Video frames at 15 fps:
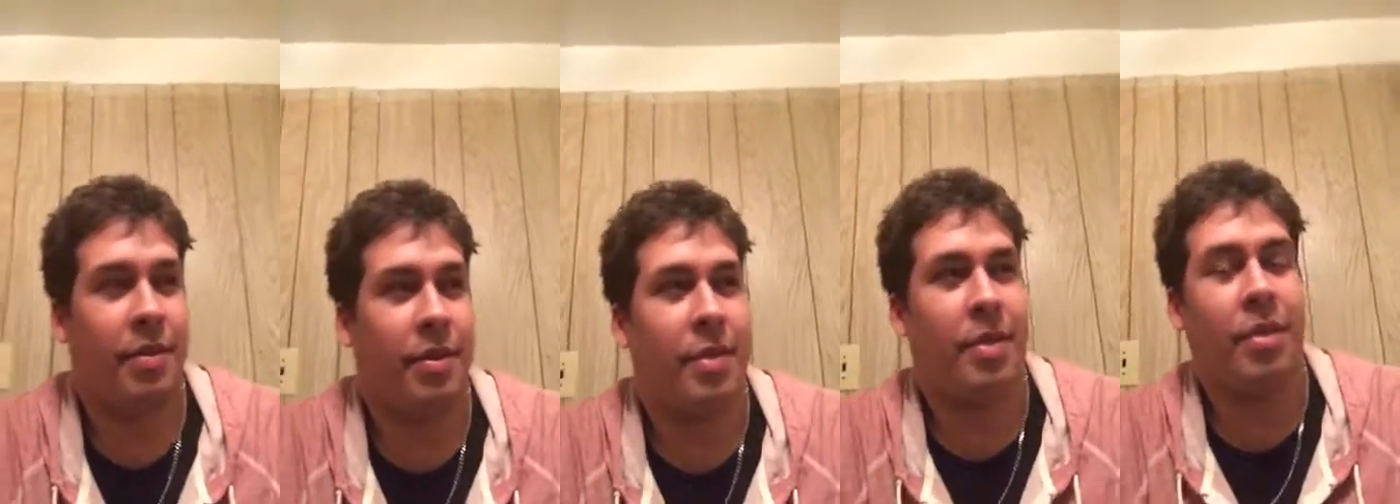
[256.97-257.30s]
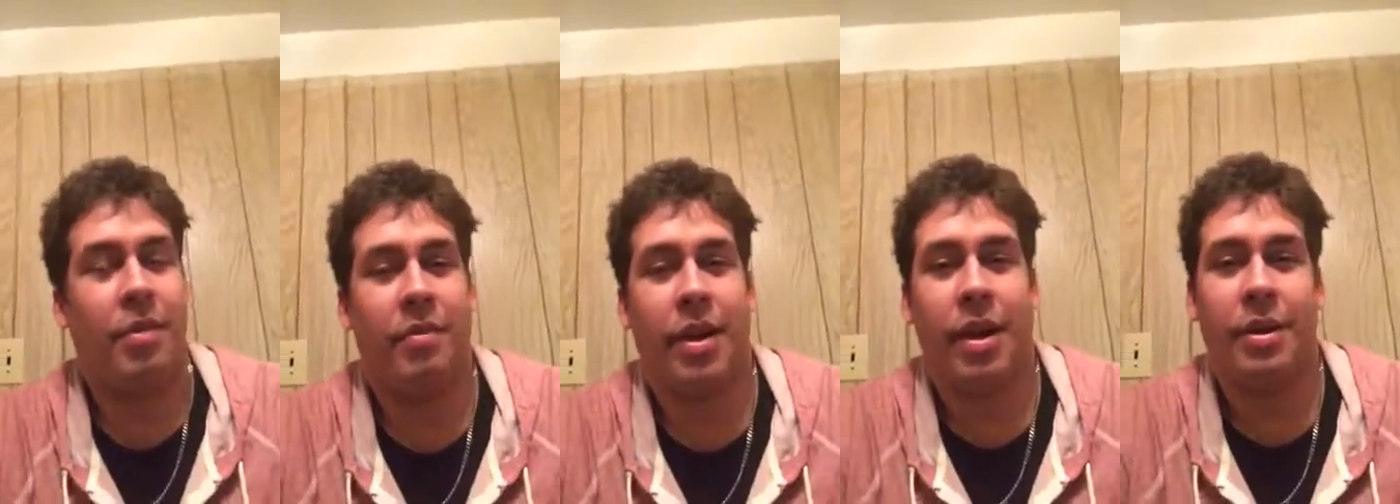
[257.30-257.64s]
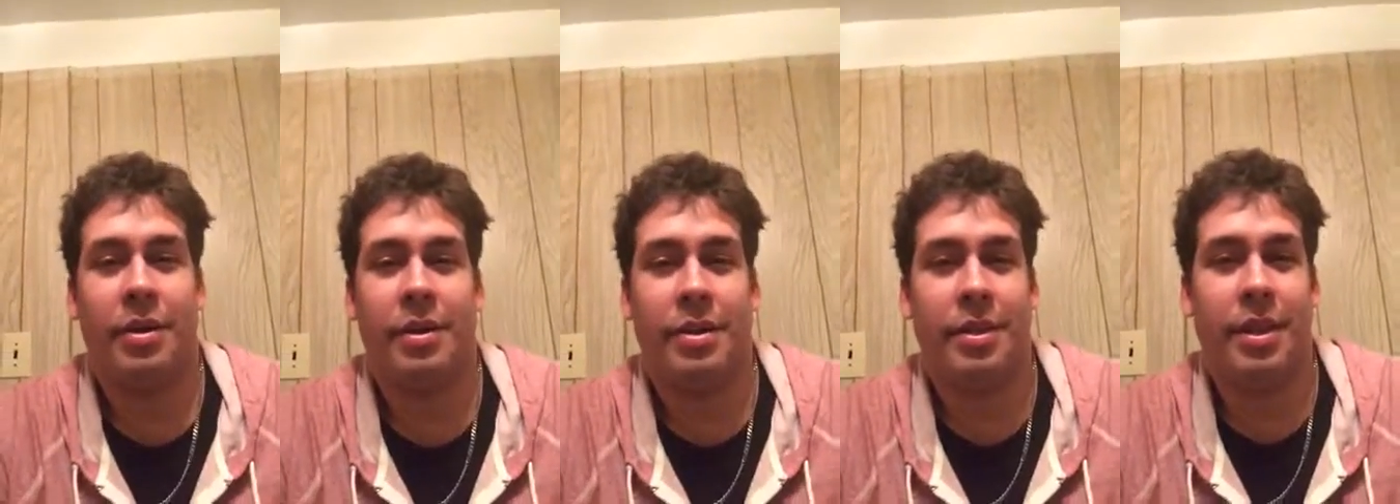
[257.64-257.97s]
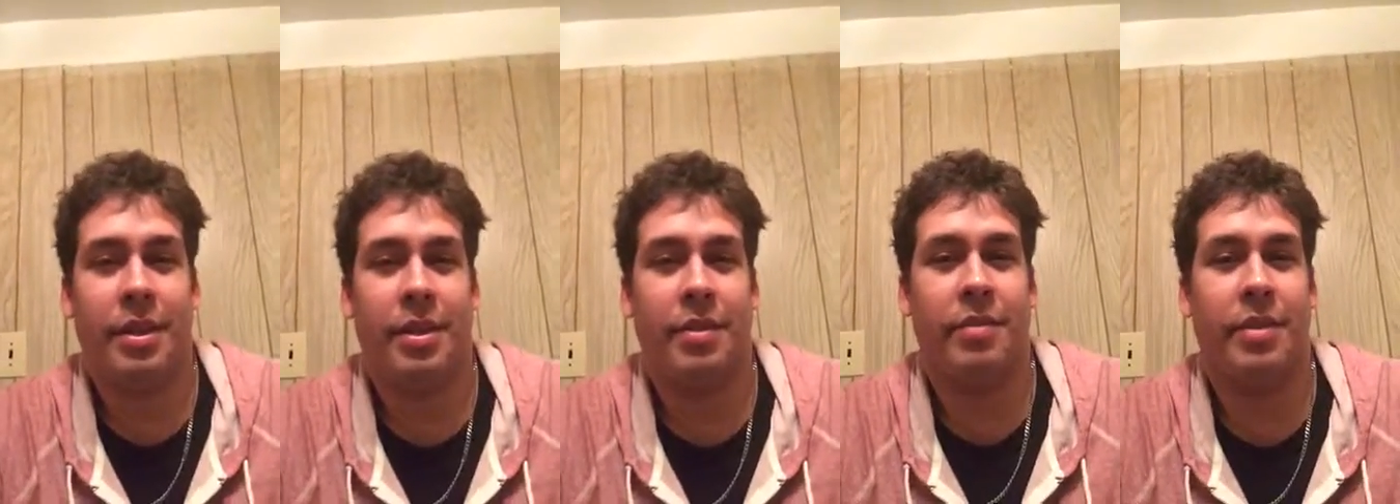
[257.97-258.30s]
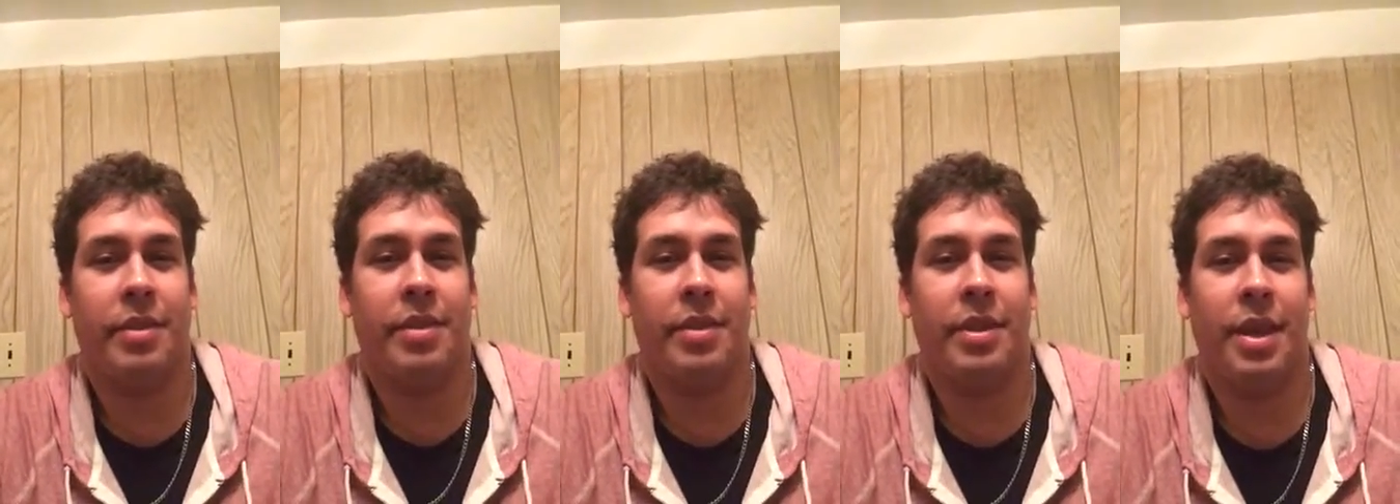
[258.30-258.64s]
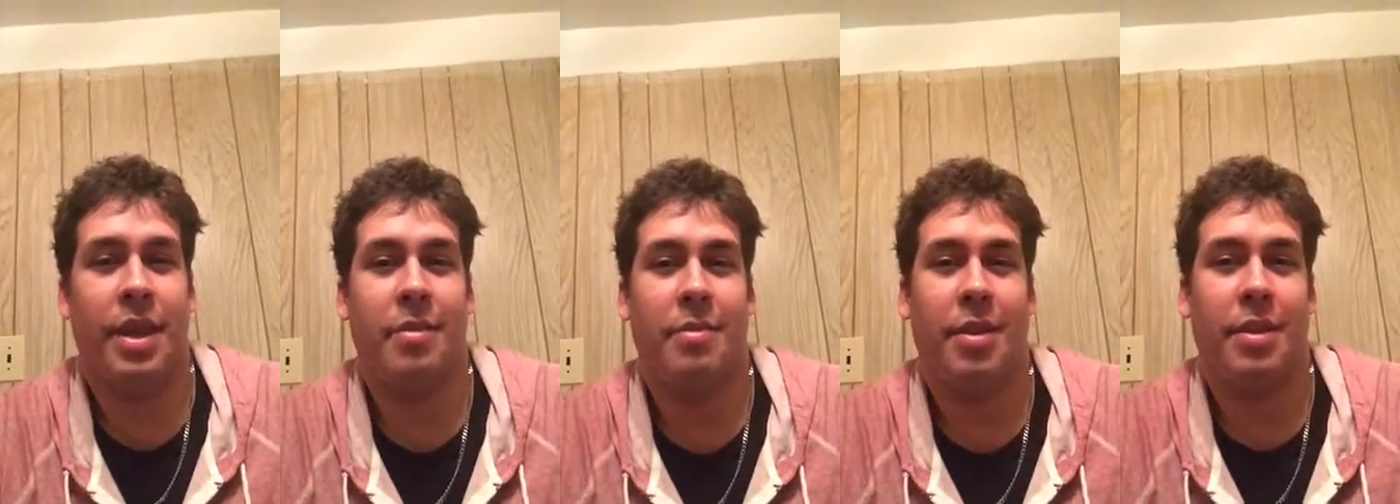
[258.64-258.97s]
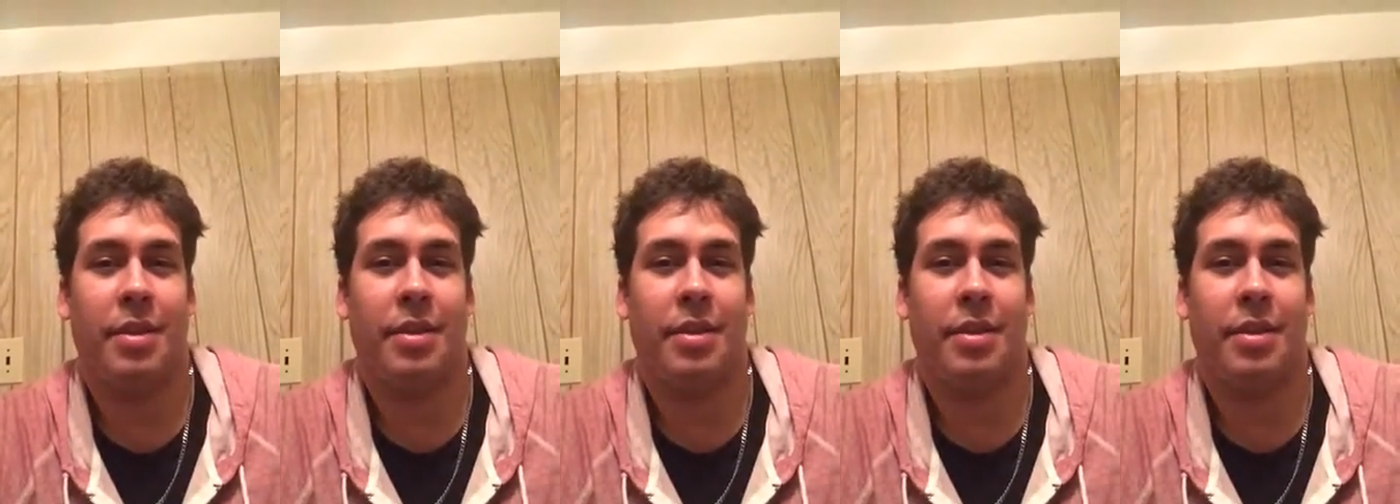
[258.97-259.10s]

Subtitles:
you know, a valued sense of entertainment.